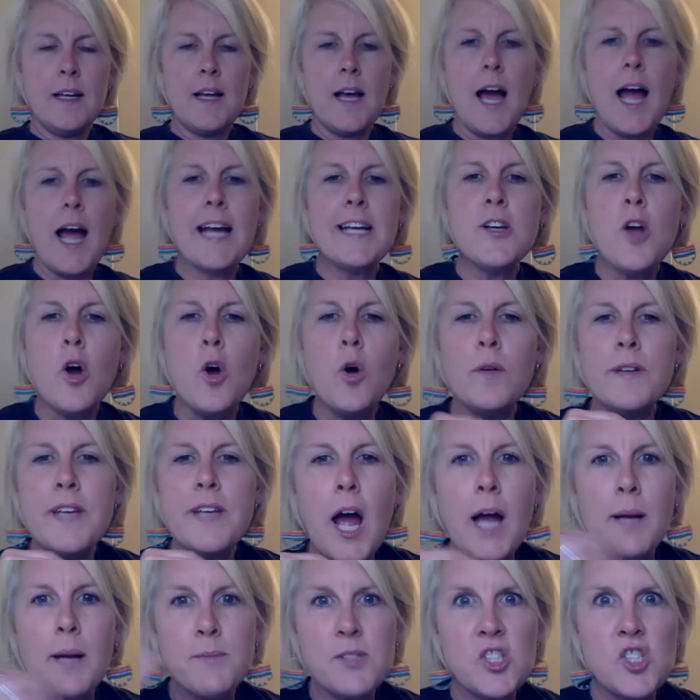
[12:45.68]
I know,
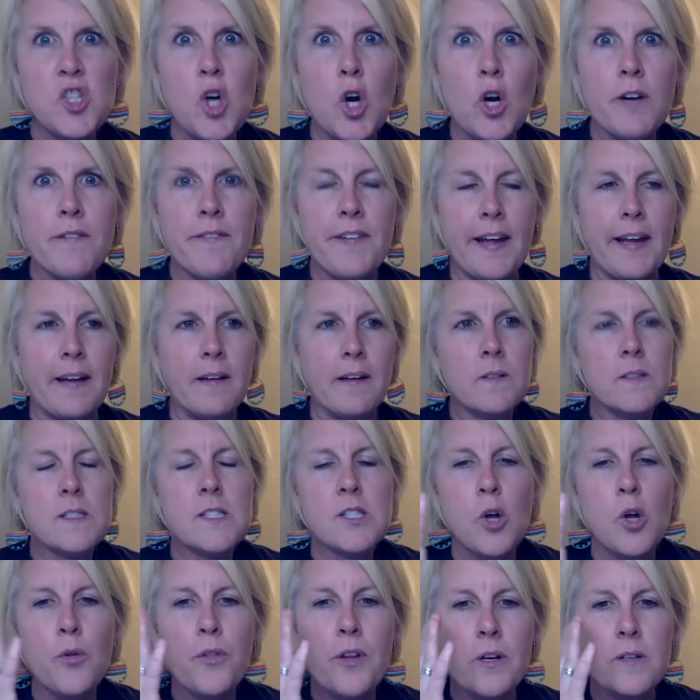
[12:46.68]
now I'm starving.
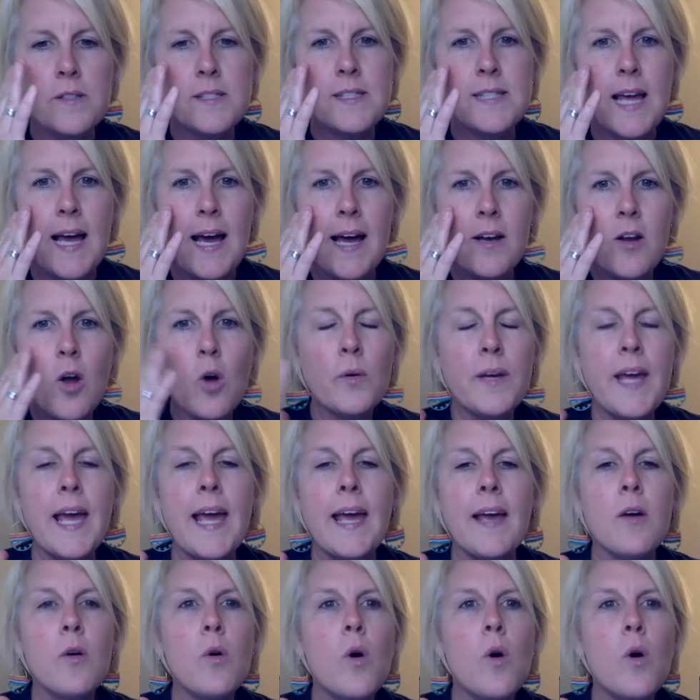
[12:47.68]
So there's that. Okay.